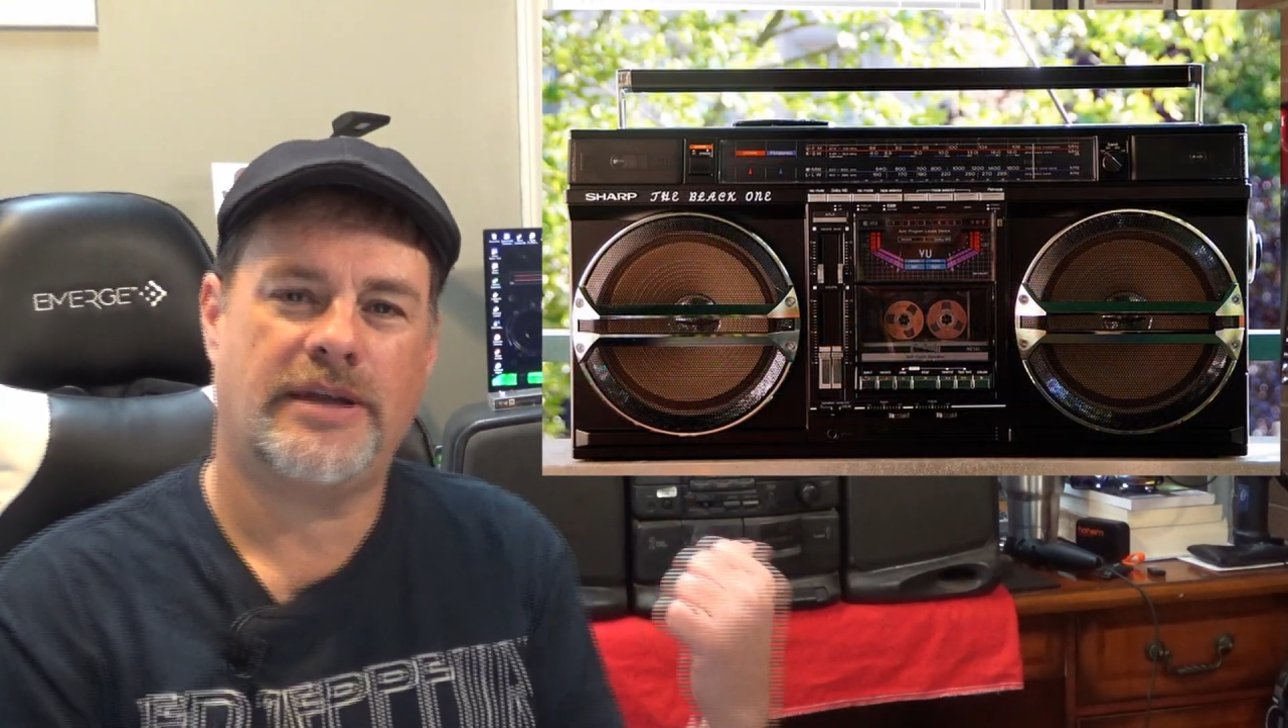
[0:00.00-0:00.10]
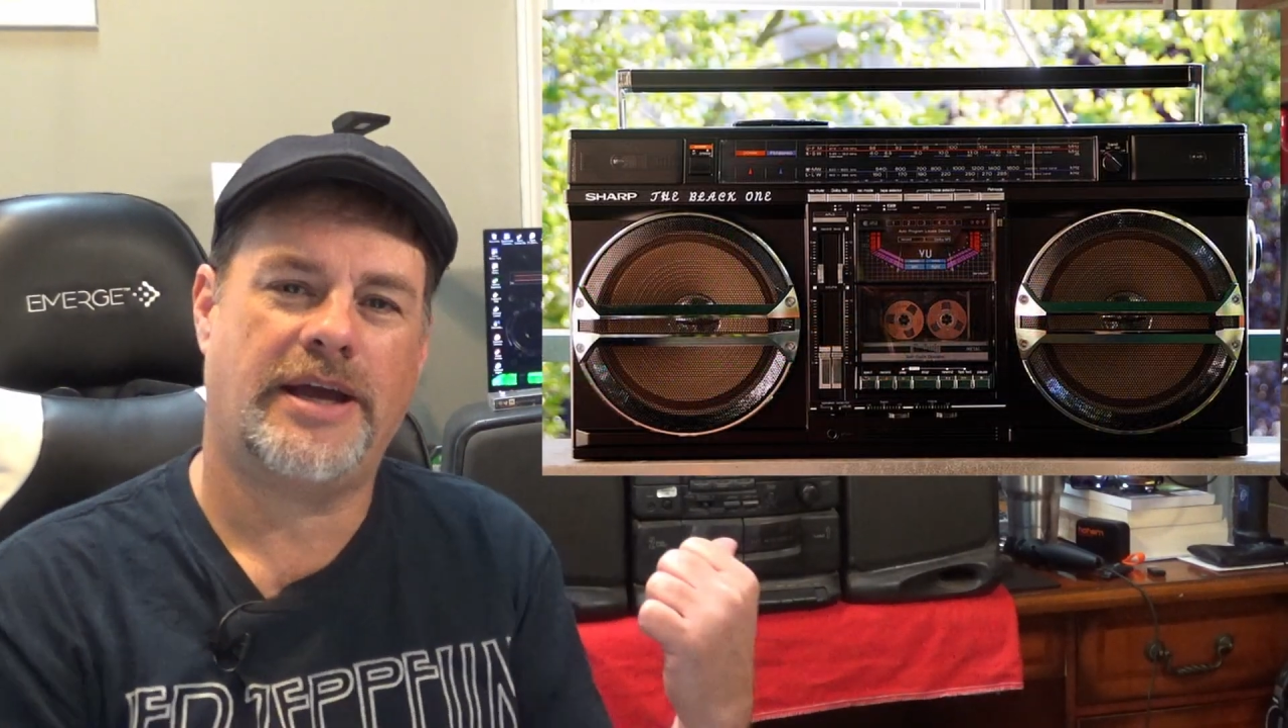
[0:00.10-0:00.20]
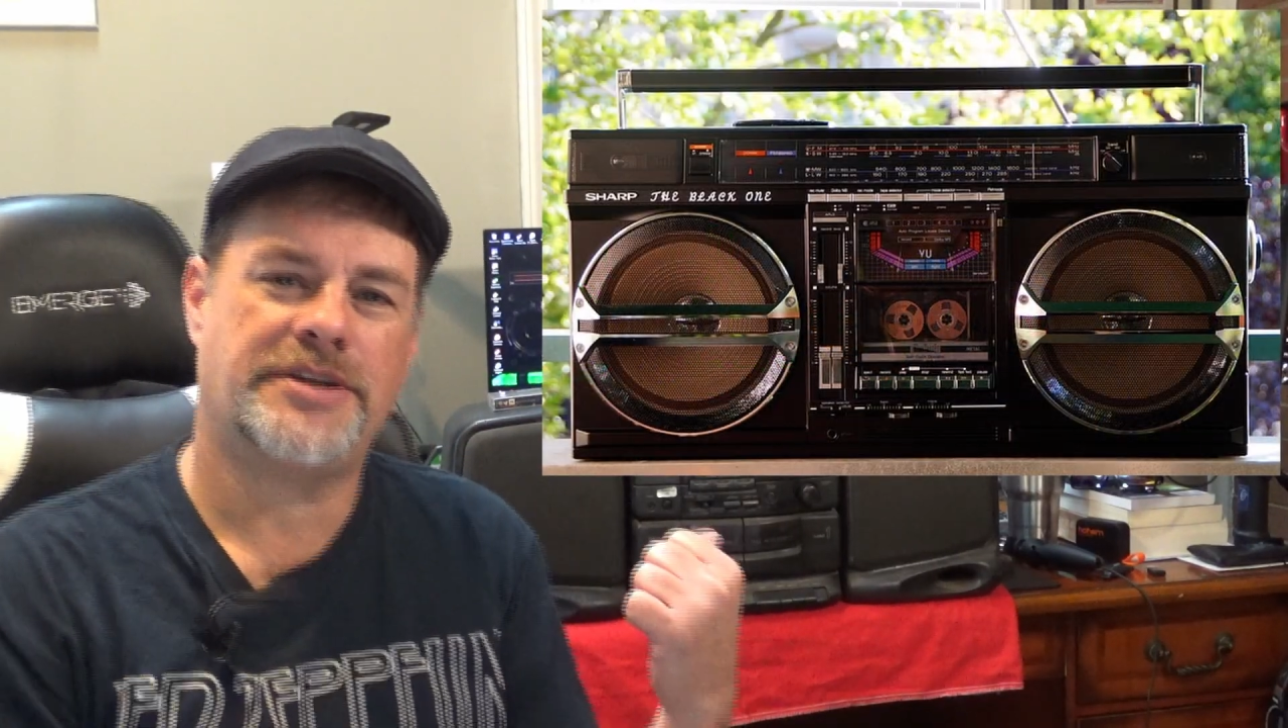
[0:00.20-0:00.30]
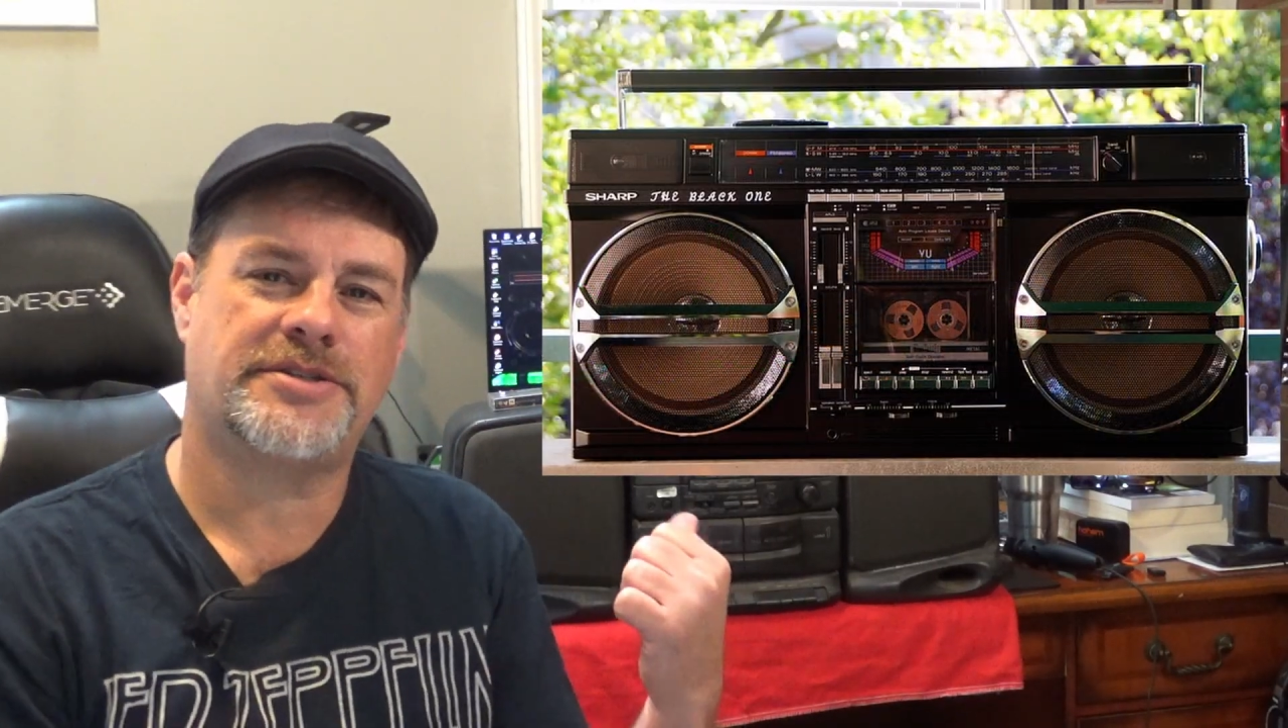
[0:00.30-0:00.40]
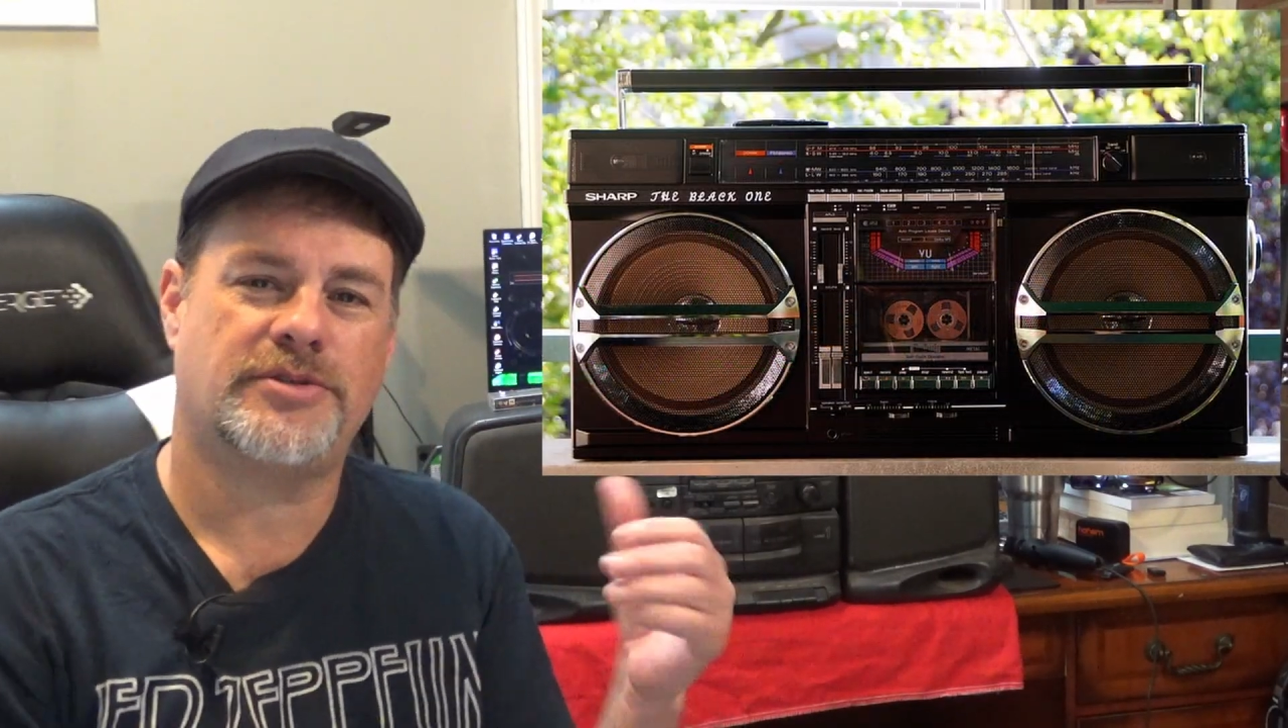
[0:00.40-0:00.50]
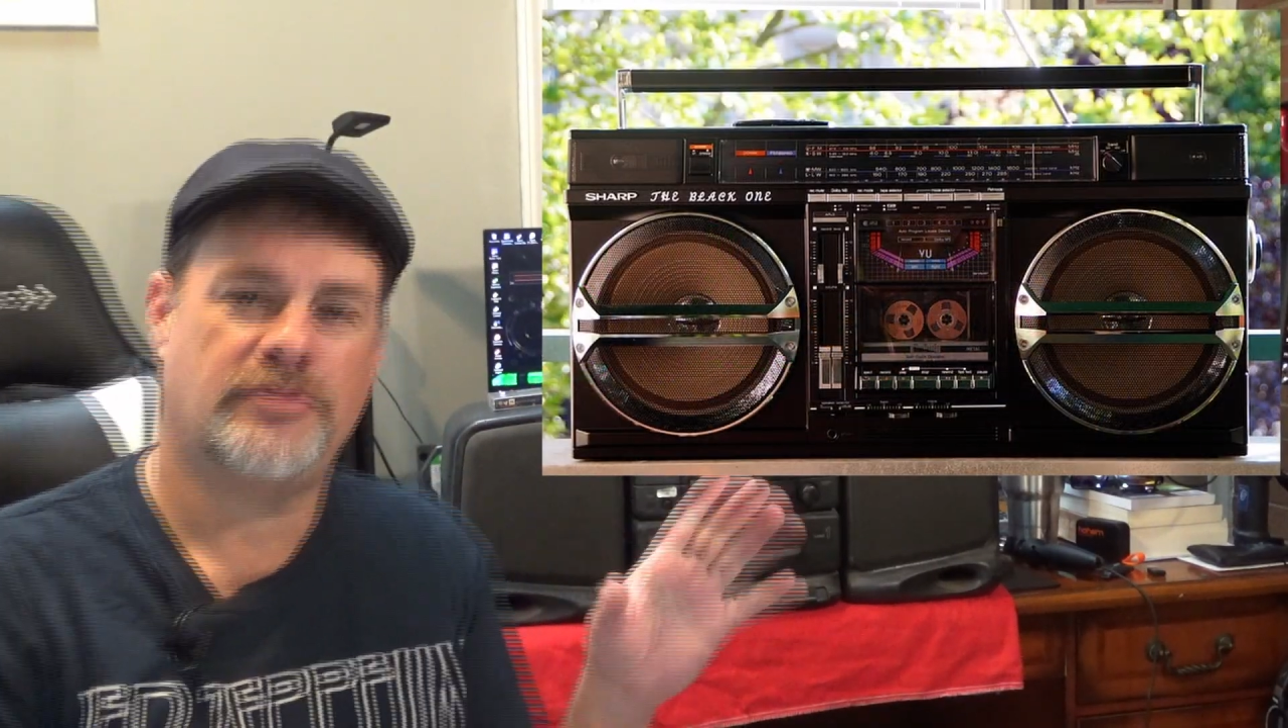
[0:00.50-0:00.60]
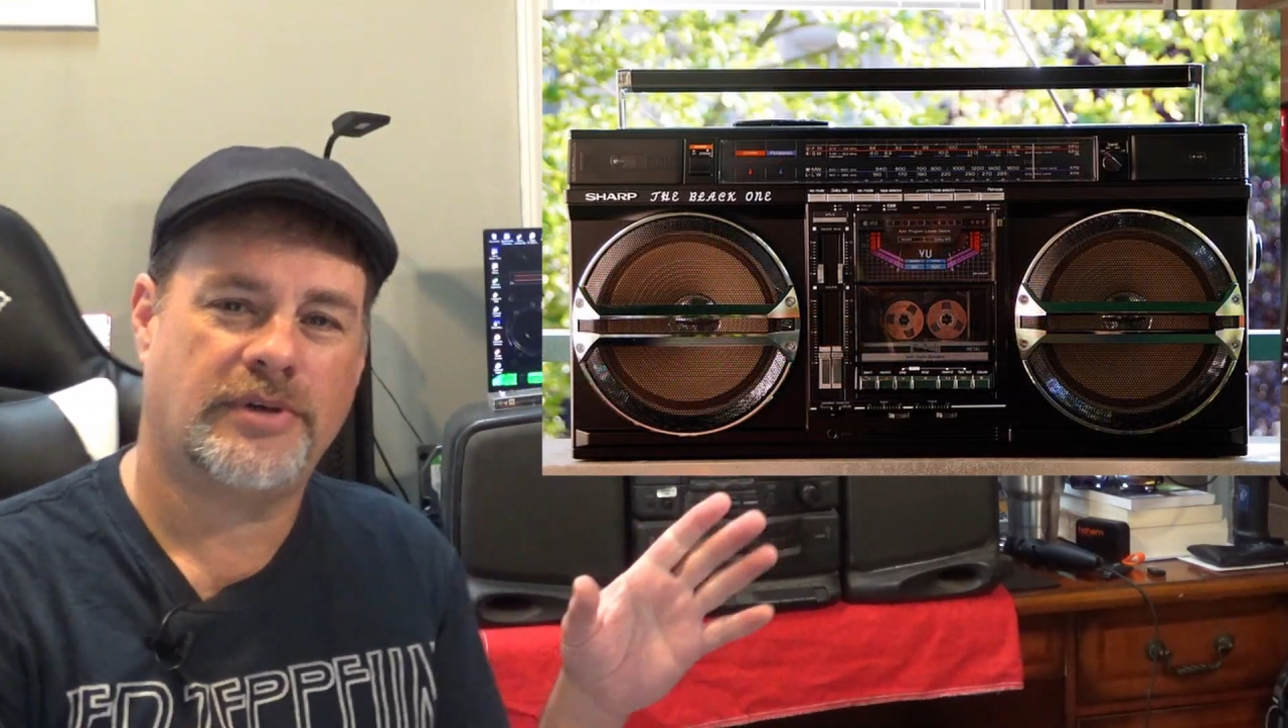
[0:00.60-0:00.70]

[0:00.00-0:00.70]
I just so